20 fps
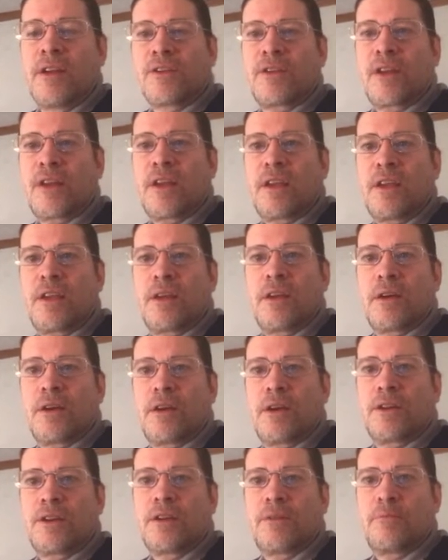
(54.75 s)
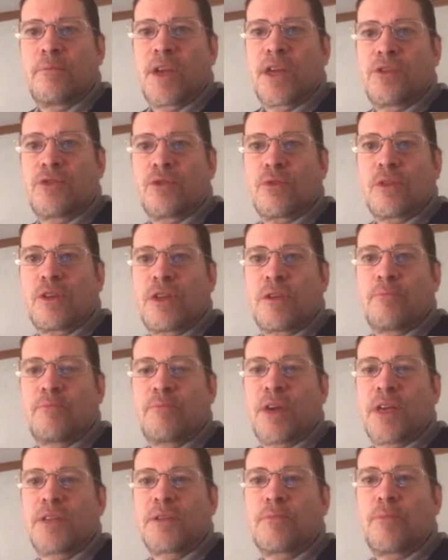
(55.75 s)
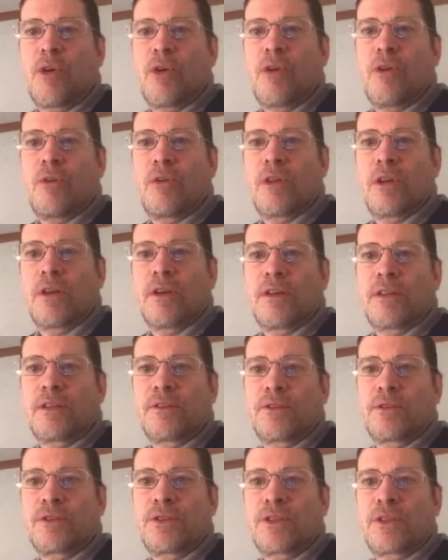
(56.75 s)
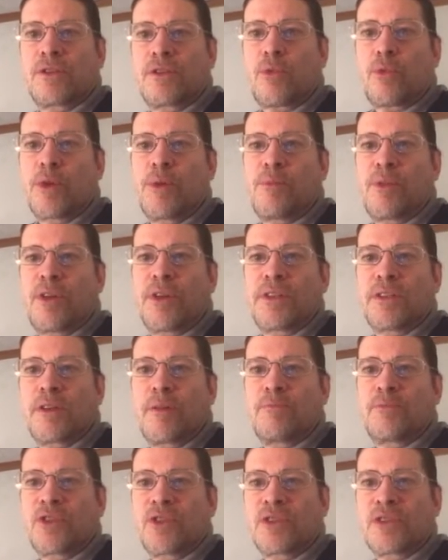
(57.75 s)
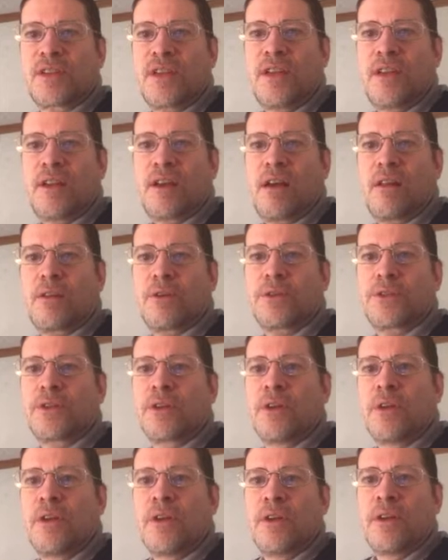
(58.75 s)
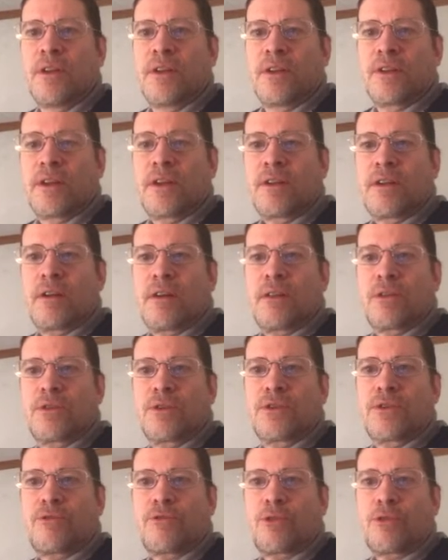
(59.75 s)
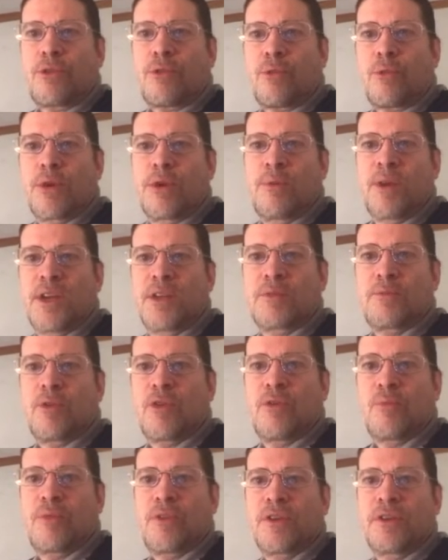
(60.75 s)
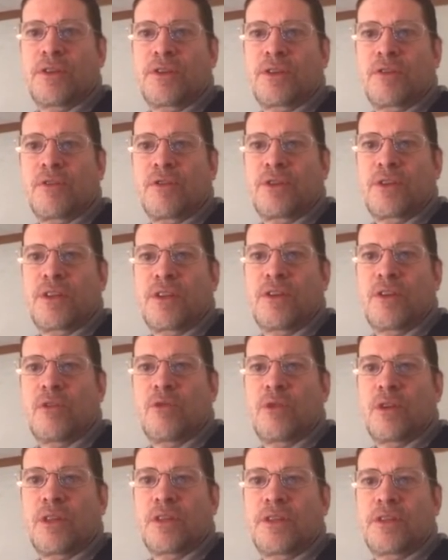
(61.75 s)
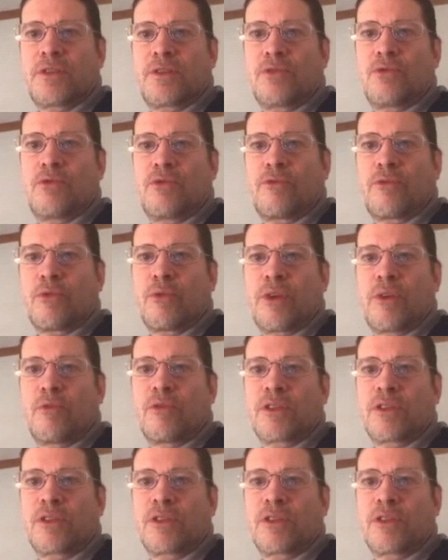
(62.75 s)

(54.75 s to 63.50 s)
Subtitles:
Today in Major League Baseball, there's 3 plays up, just $10. $10 for 3 baseball plays, guaranteed to go at least 2 of 3.